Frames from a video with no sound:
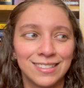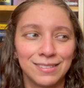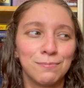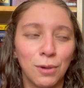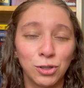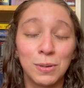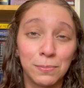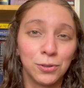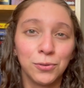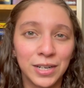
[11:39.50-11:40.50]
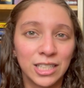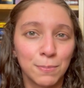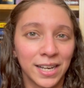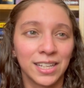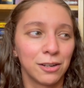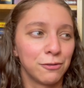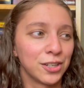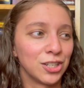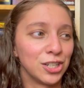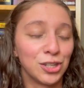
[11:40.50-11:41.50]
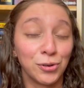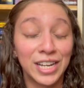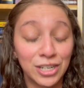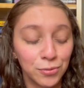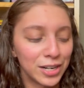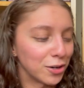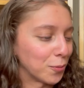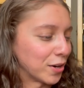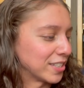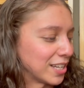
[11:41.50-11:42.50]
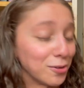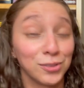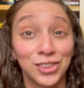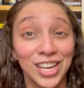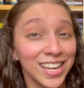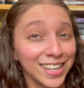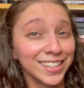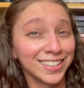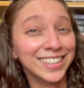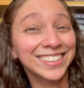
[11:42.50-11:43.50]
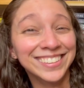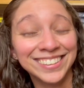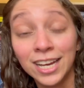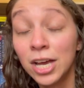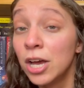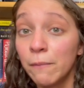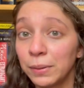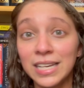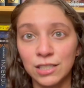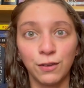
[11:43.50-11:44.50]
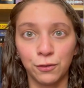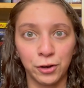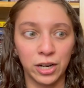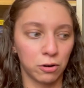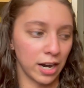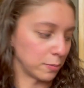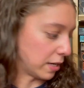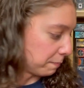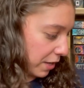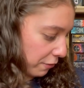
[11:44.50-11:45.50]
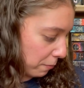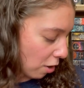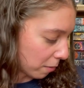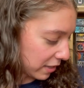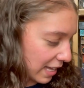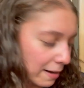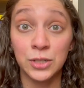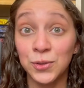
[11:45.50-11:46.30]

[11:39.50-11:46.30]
most people who read speculative fiction don't tend to read her works, I don't think. Please feel free to correct me if I'm wrong about that. So